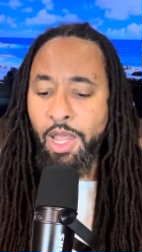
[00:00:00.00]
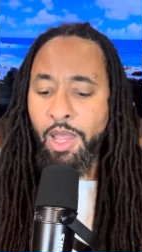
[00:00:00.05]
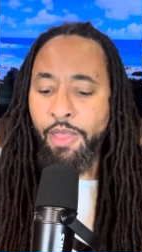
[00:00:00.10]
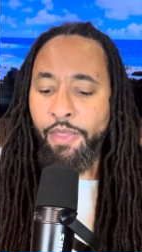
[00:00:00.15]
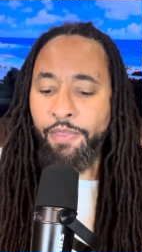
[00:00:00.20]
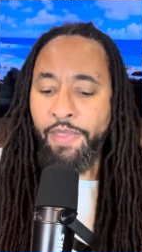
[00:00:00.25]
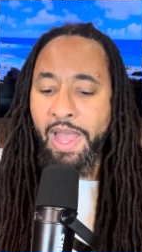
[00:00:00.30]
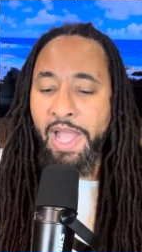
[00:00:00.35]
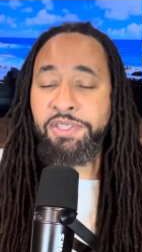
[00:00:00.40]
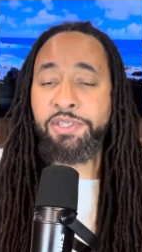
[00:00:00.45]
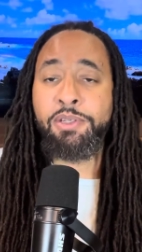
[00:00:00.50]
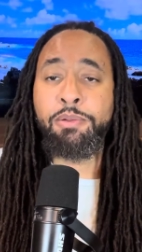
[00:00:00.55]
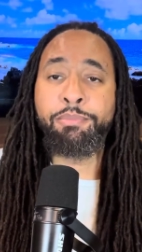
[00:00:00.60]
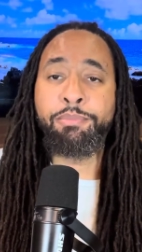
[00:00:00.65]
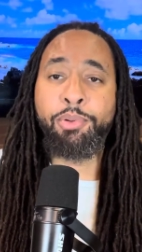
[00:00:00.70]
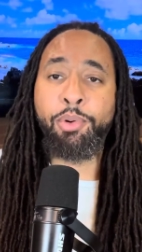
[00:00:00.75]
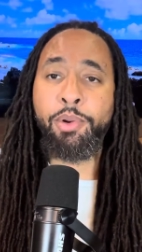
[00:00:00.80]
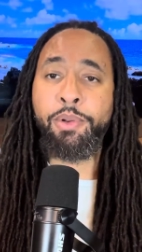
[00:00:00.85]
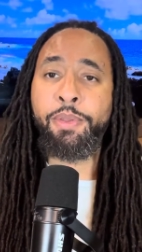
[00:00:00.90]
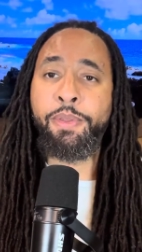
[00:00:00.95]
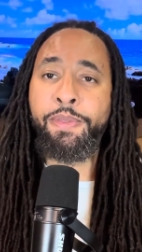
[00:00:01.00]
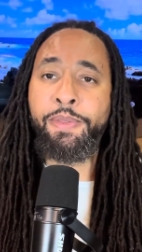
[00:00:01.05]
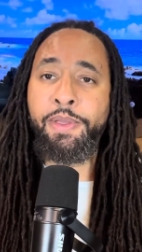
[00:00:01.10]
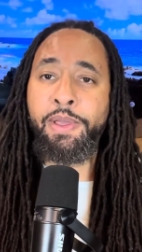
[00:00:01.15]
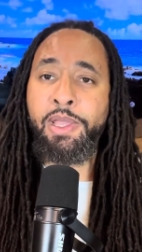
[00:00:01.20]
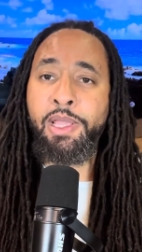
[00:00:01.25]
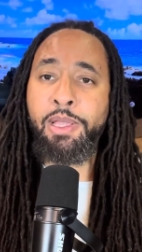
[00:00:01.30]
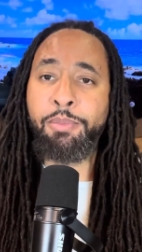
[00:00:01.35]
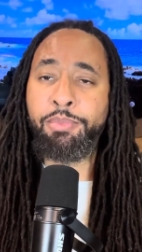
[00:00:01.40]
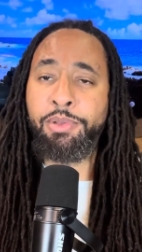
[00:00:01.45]
that's an important
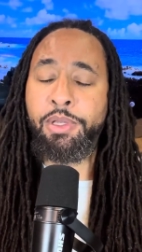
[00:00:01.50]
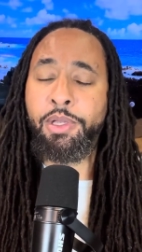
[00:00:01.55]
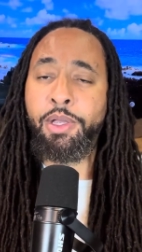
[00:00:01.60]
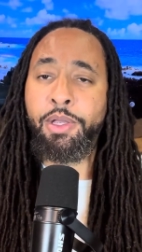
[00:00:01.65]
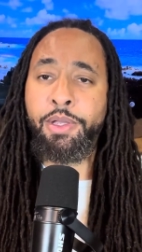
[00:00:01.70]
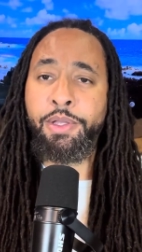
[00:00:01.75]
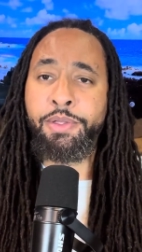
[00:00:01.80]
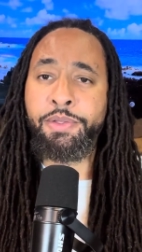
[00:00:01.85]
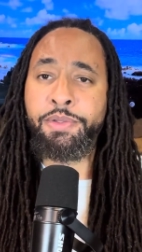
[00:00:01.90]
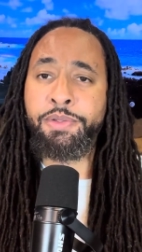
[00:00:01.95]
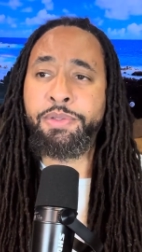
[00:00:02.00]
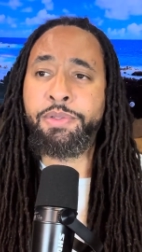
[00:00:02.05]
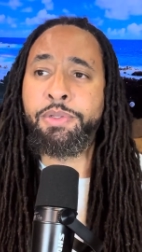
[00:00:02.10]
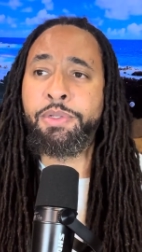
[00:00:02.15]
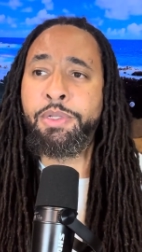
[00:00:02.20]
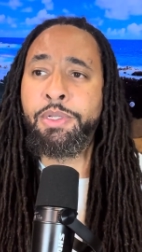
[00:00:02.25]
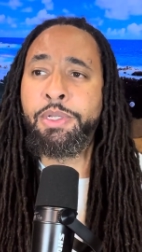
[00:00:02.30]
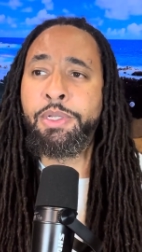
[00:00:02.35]
thing because